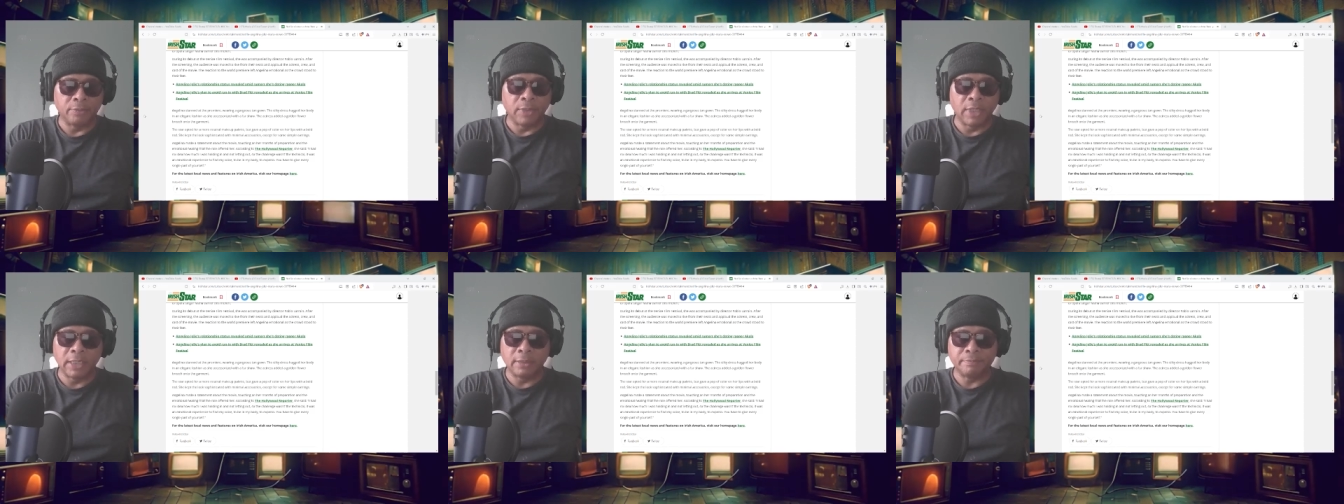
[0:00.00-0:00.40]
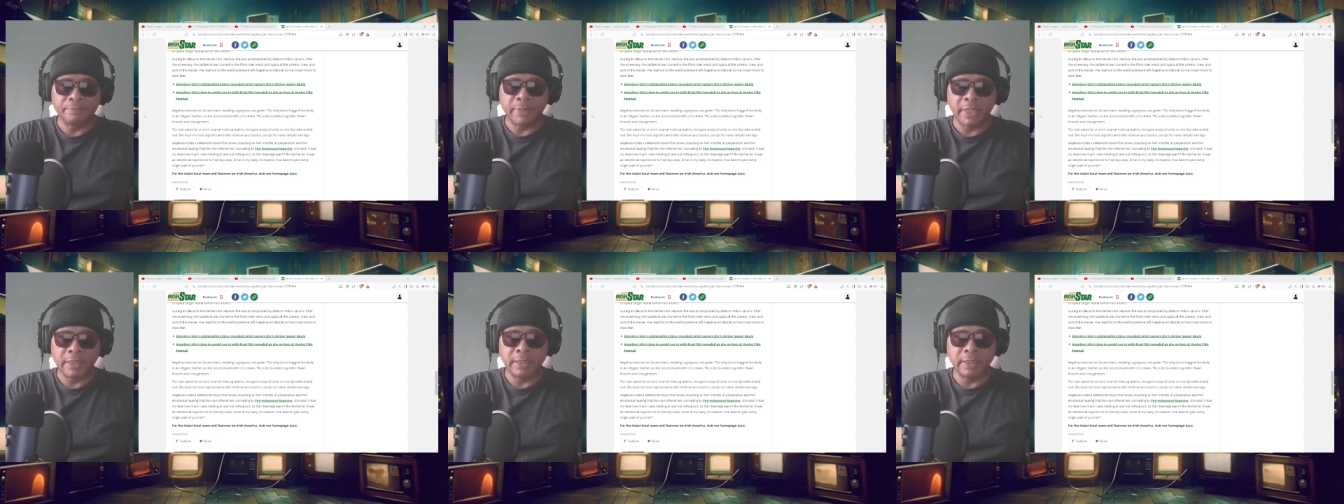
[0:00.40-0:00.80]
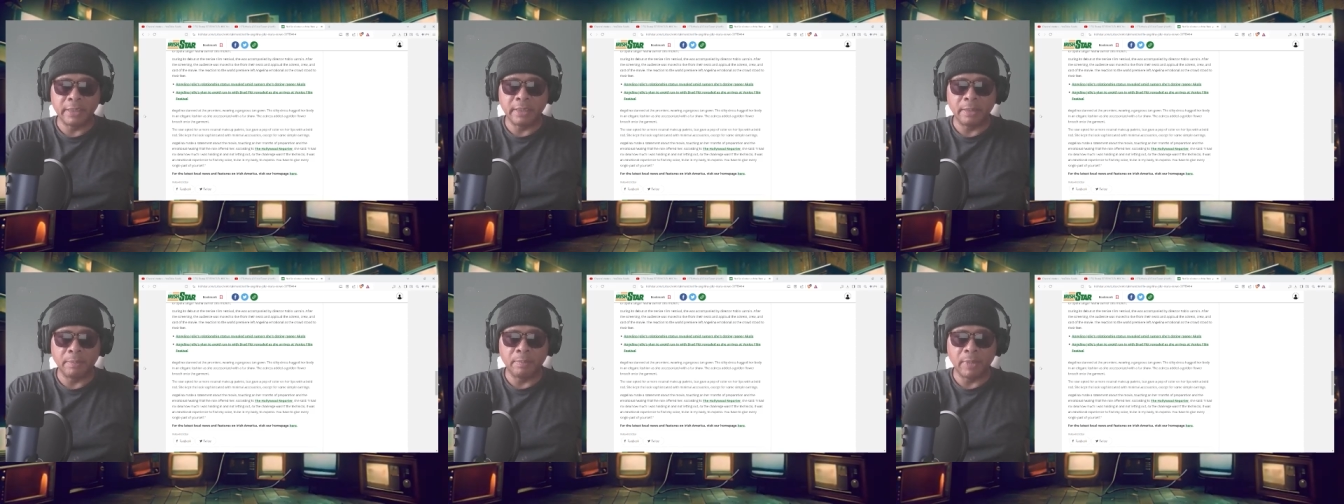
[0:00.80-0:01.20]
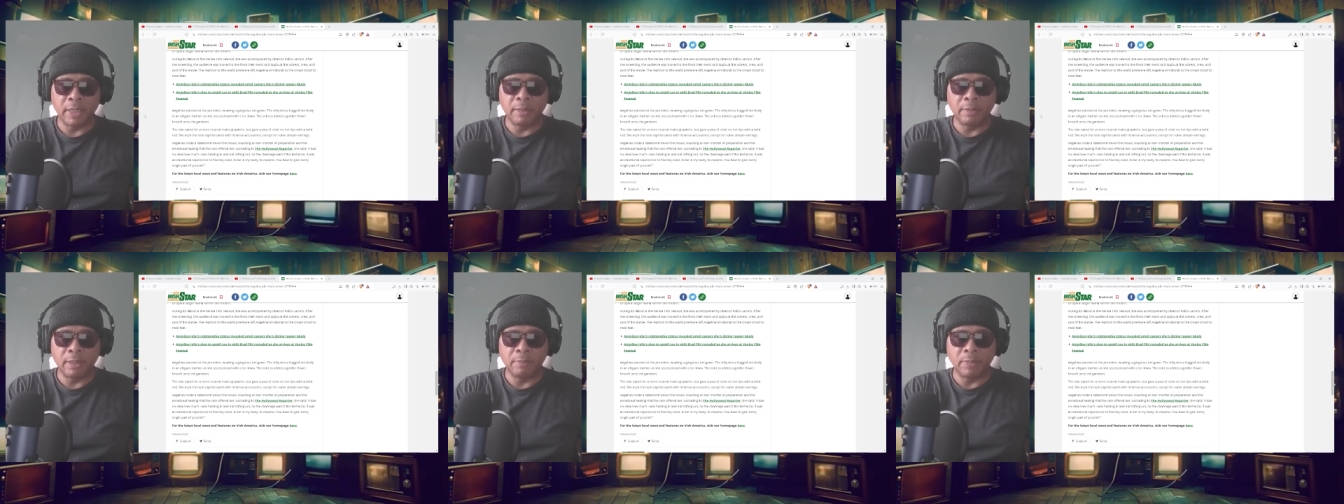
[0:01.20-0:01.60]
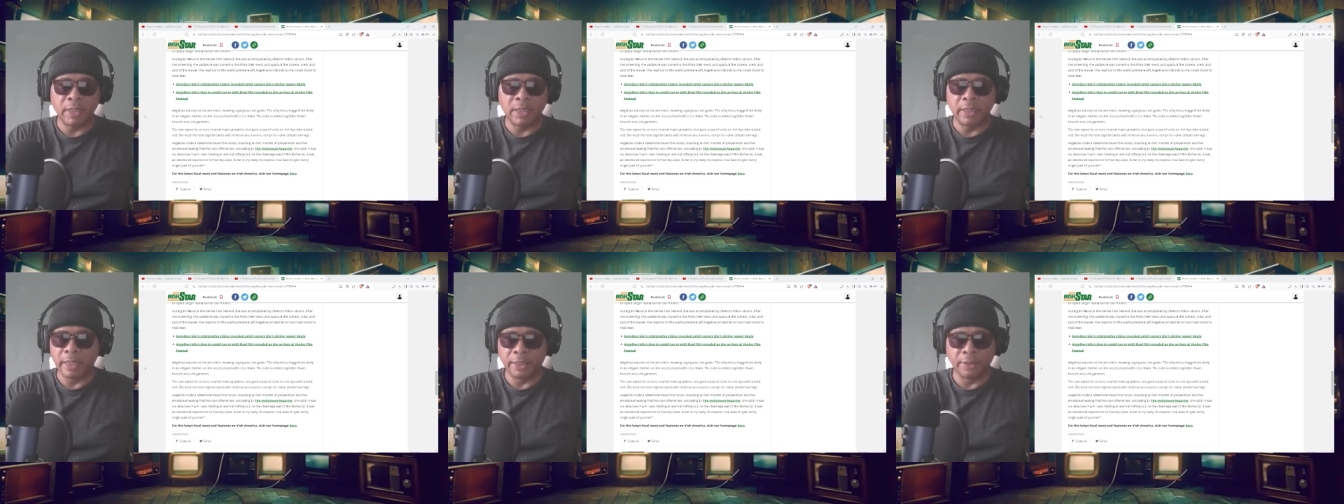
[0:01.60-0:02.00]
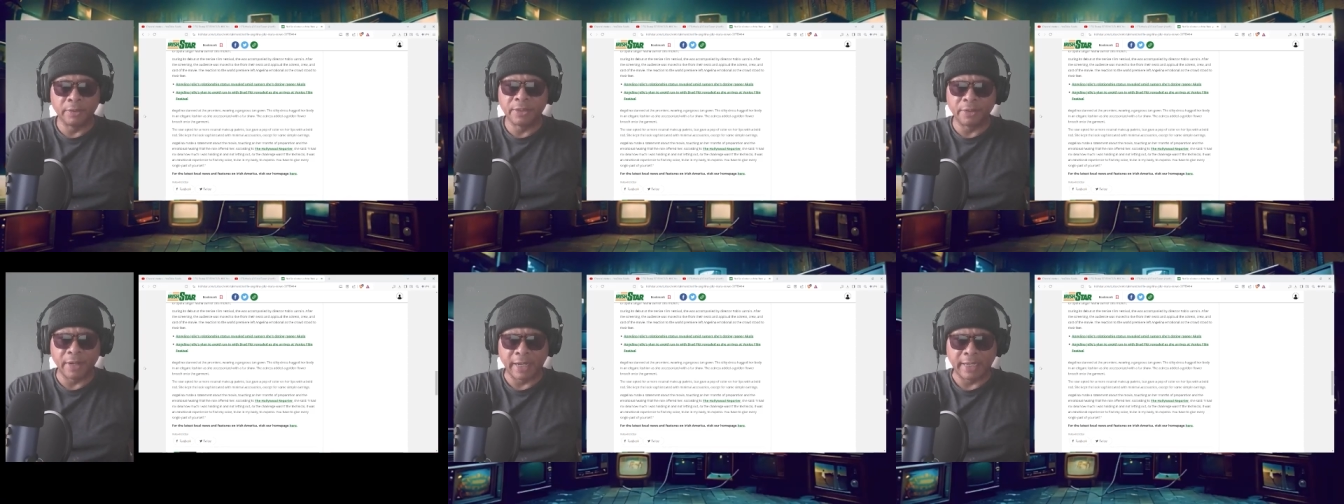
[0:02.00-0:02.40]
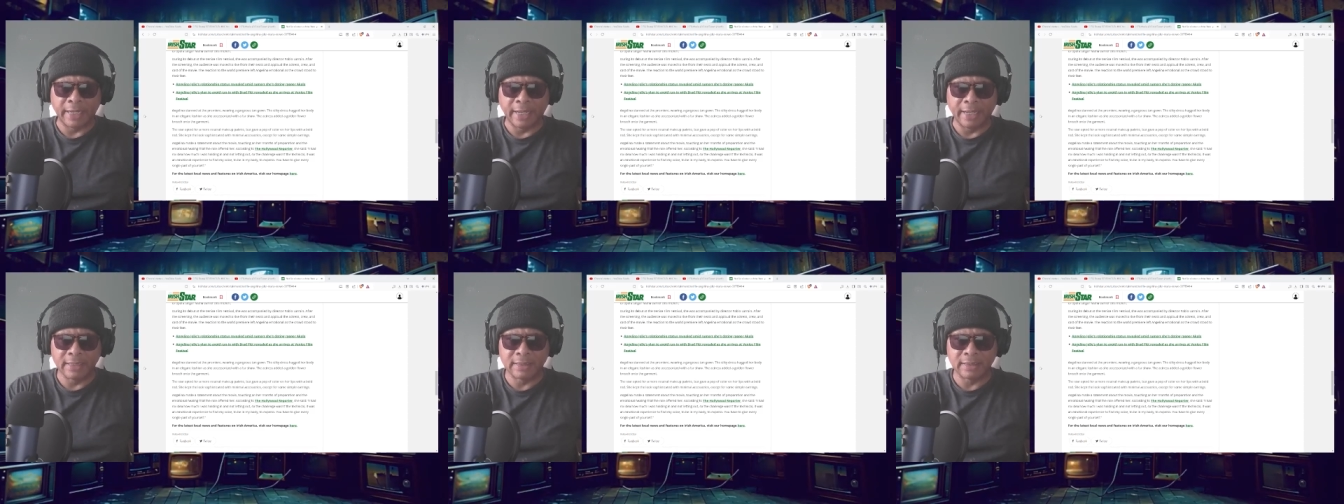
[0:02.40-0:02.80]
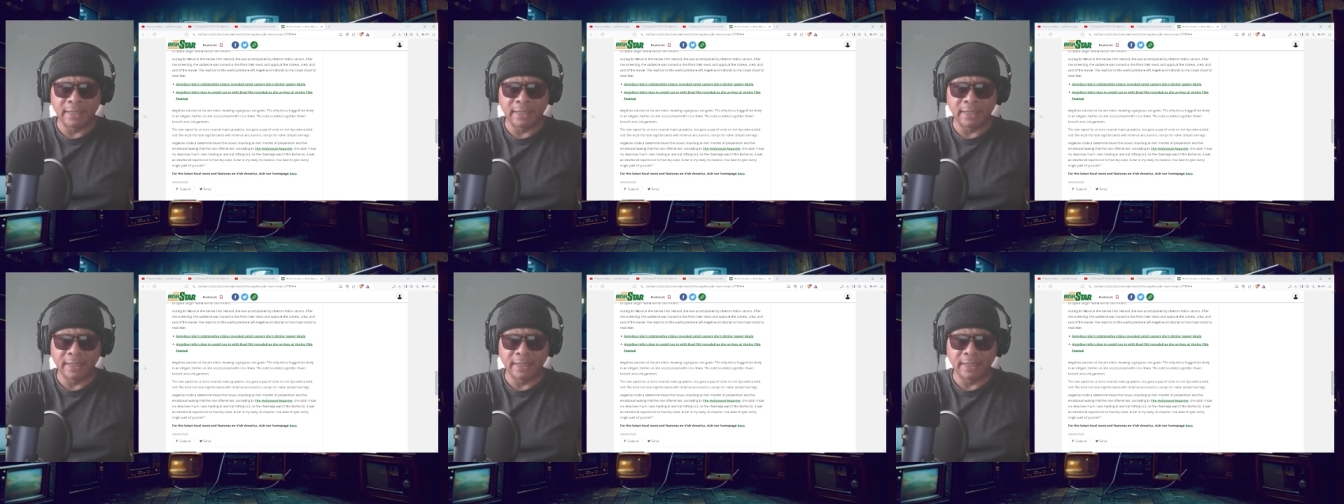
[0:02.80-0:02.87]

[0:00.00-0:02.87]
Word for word: Well, it it, it, it healed her, I guess.